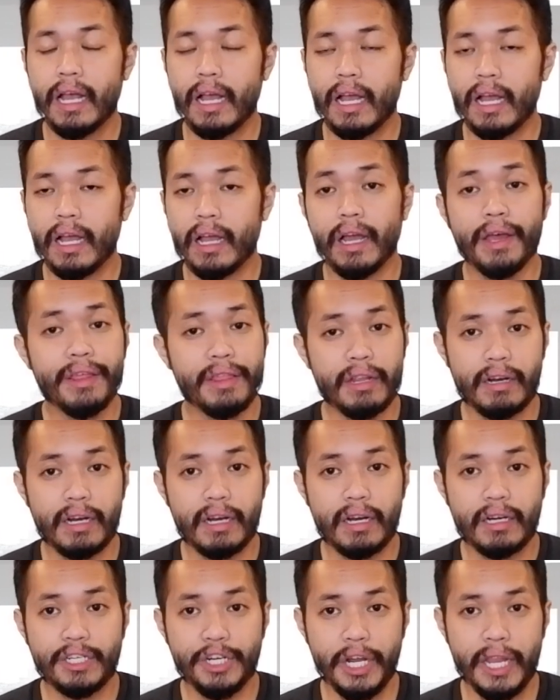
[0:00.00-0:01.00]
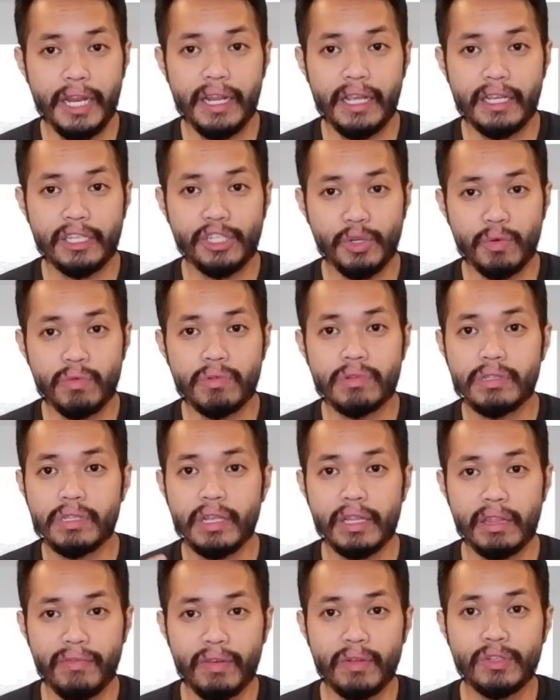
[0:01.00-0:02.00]
other training
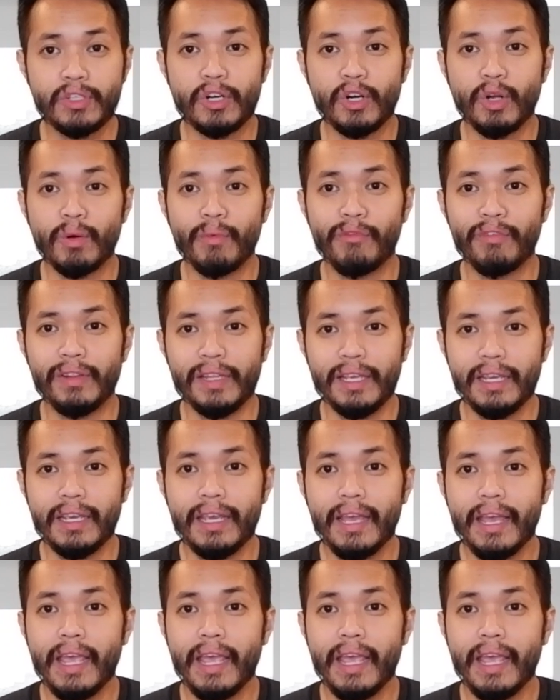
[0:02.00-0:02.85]
shoes in the future, hopefully,